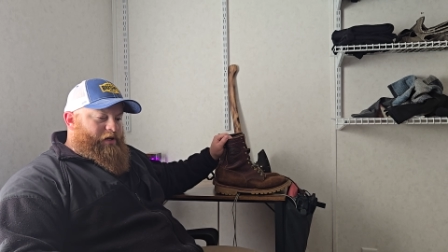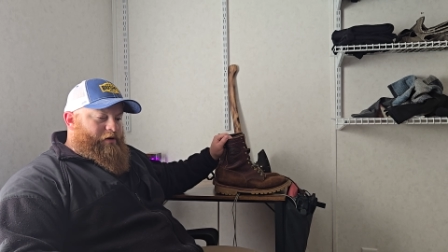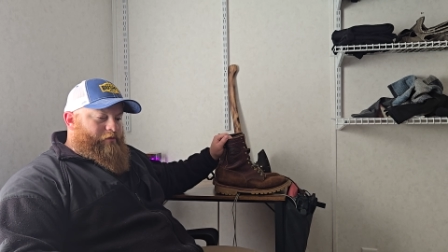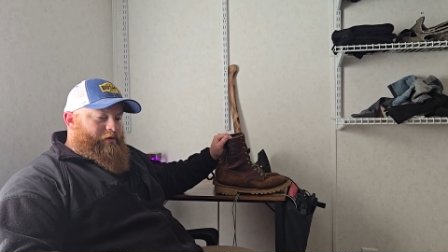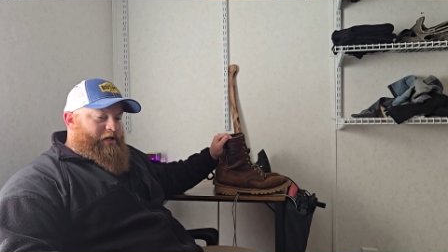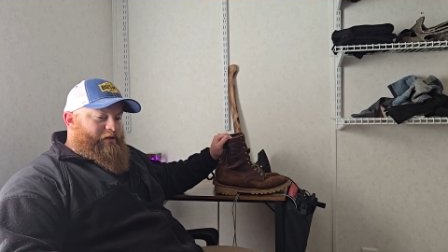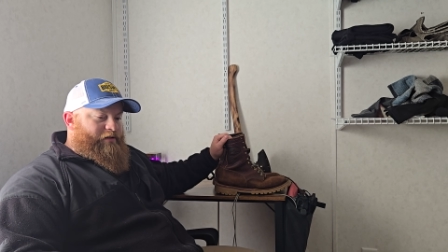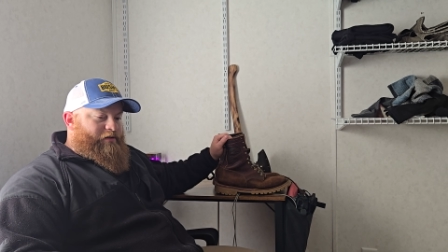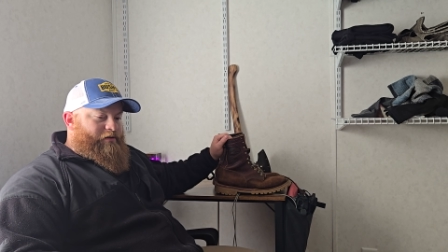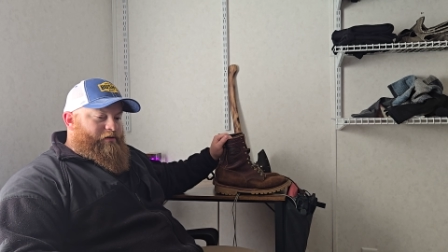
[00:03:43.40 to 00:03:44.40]

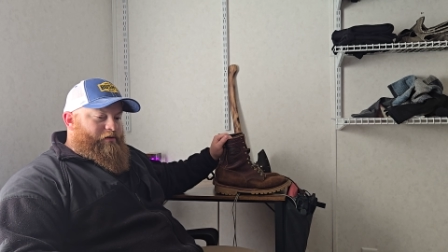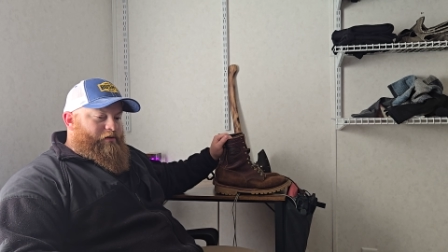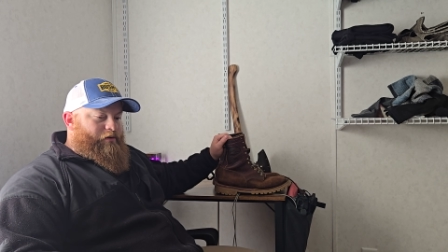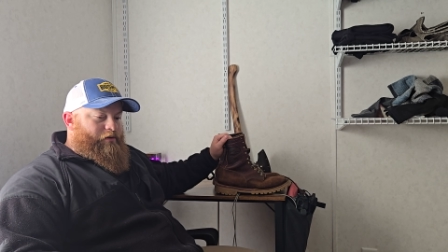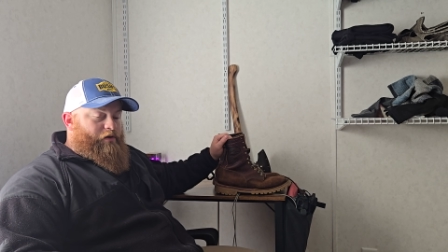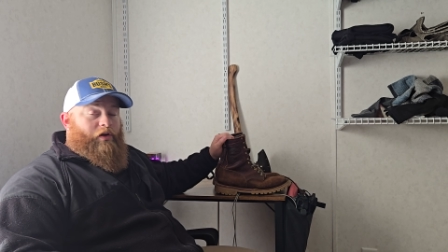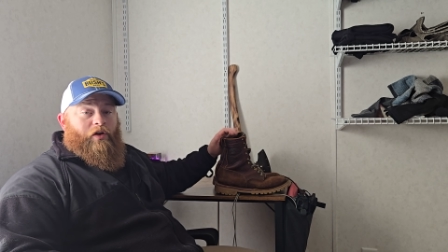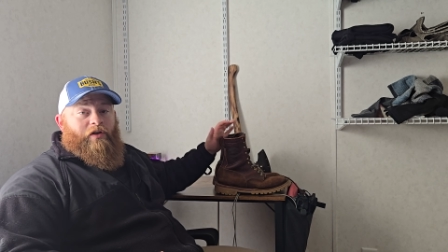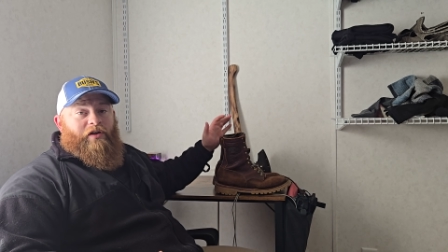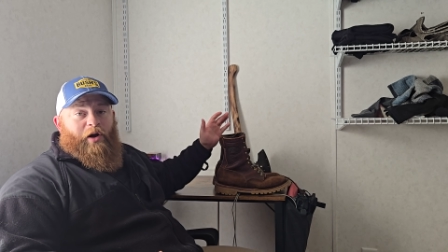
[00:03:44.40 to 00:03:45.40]
that's
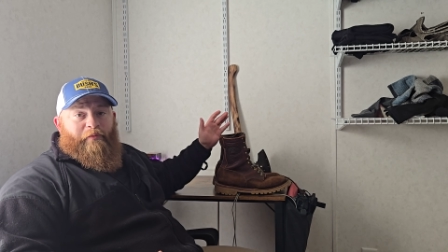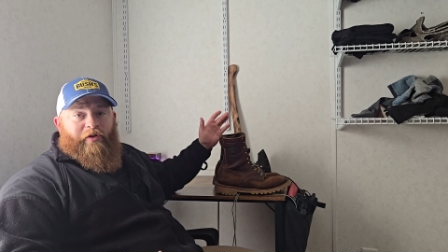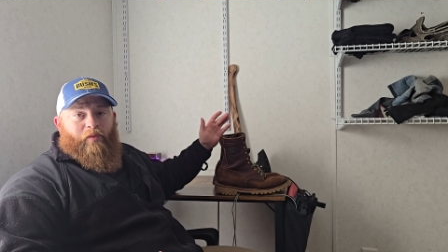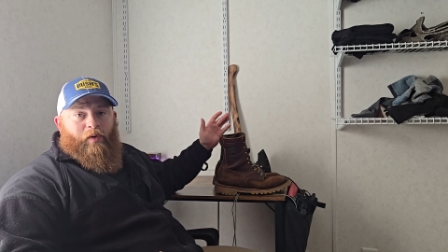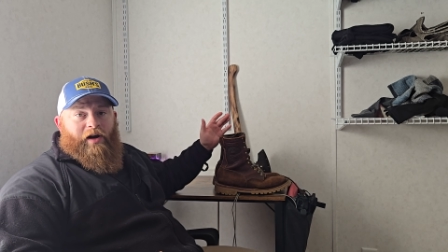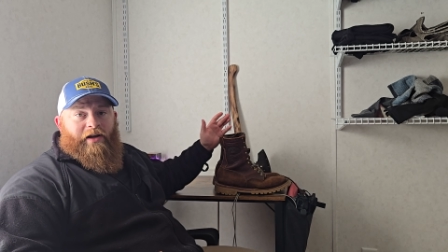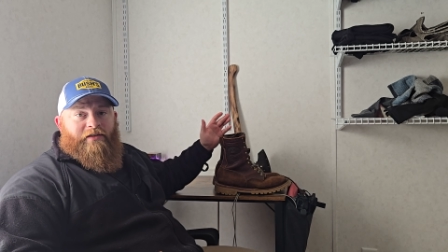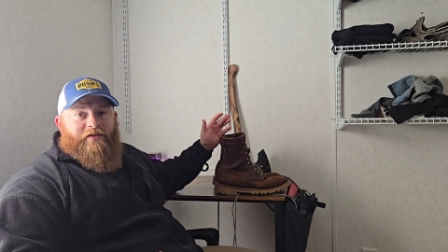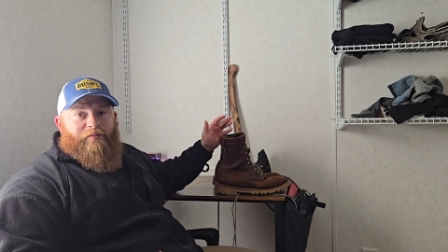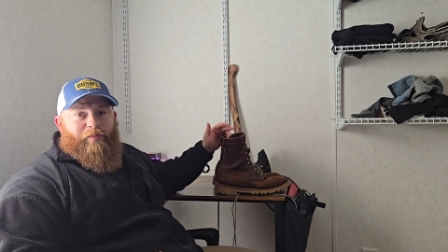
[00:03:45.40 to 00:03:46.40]
good comfort
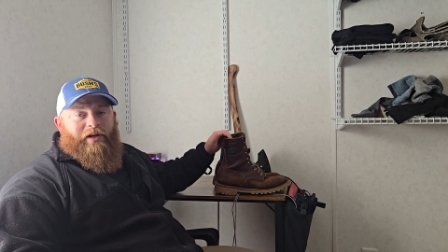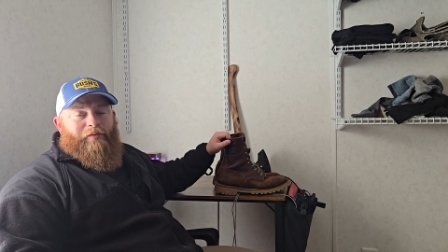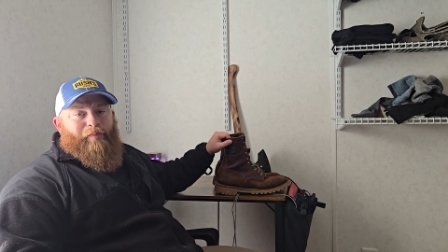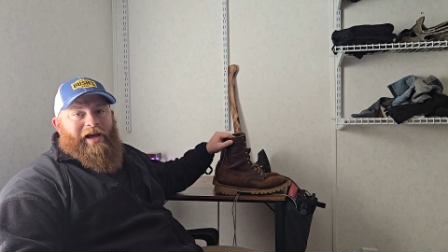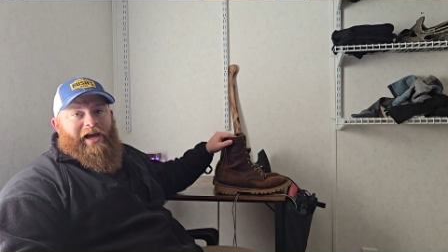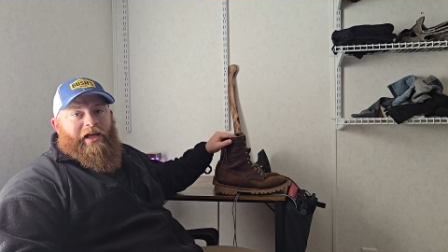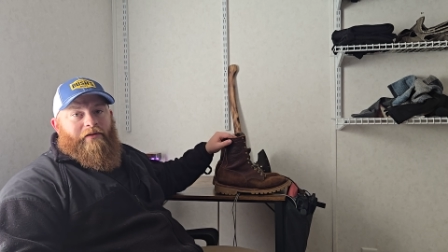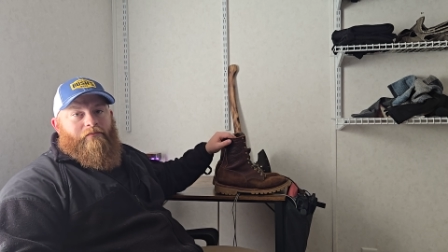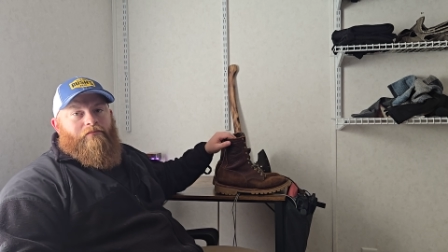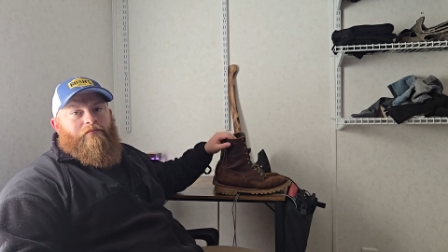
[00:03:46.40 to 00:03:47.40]
wise, but
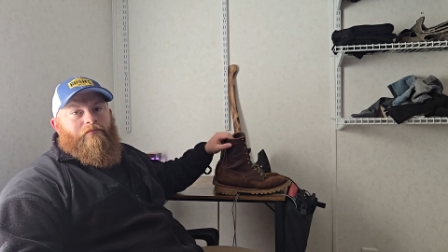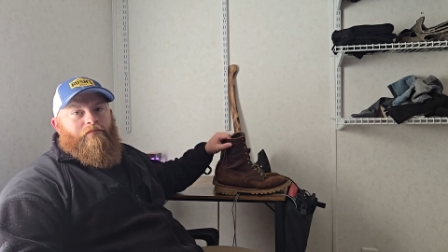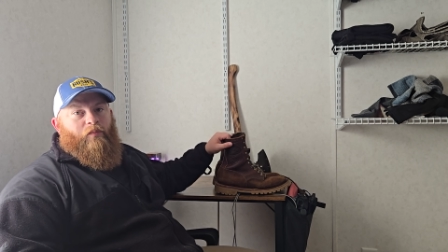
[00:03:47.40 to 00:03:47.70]
bad